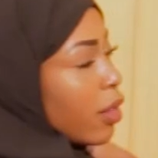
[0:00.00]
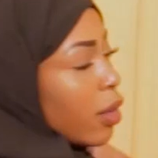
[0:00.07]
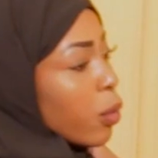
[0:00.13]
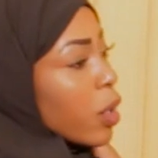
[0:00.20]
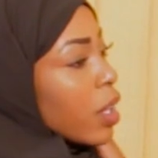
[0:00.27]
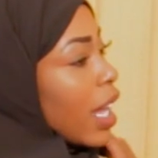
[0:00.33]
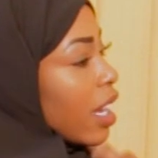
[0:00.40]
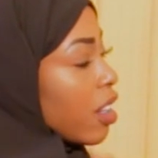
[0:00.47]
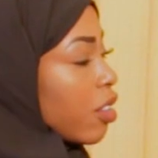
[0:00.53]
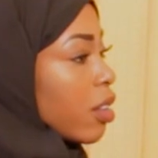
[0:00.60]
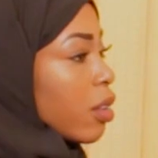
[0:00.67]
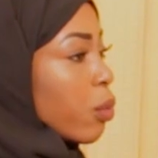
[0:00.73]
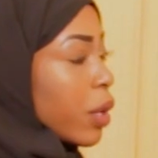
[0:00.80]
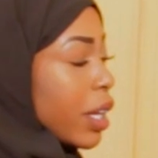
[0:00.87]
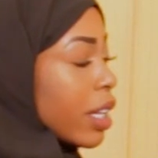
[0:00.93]
They were
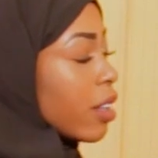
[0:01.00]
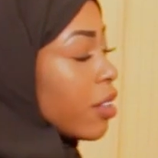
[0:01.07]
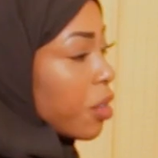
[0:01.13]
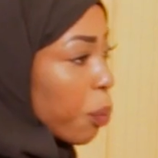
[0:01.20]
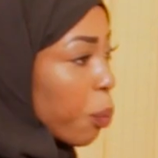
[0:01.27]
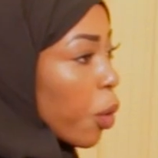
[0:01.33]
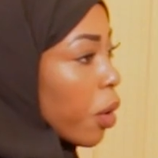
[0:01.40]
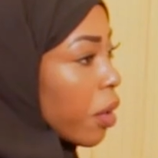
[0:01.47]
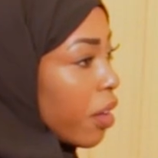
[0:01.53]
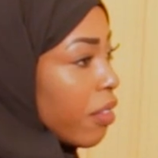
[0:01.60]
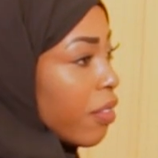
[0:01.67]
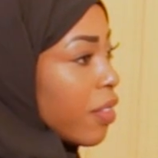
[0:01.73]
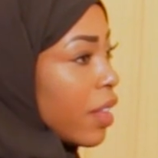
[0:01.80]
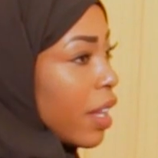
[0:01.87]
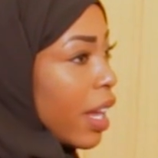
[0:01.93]
actually really
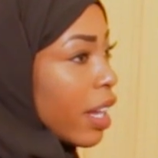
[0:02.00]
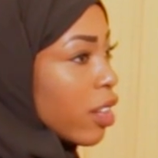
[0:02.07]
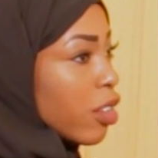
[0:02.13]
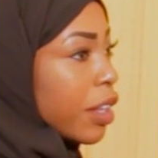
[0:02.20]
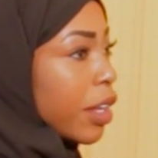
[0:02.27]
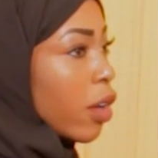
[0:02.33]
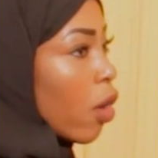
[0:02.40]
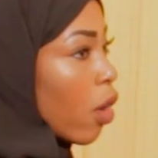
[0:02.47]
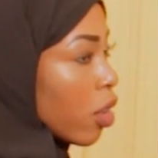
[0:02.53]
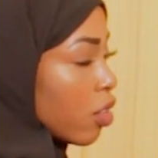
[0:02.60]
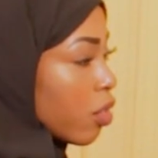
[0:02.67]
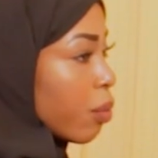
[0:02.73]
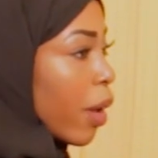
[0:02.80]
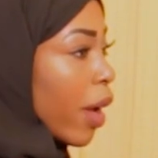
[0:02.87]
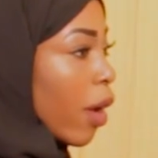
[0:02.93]
supportive. They actually
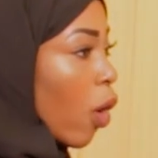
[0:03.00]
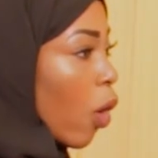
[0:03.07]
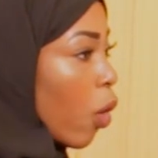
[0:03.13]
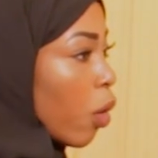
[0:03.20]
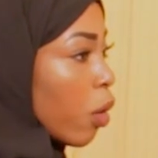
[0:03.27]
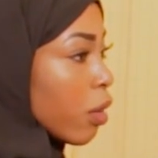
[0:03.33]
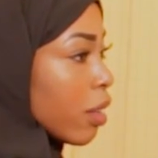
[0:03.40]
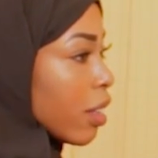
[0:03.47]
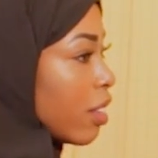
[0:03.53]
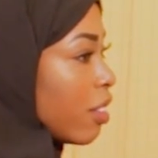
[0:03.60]
encouraged my whole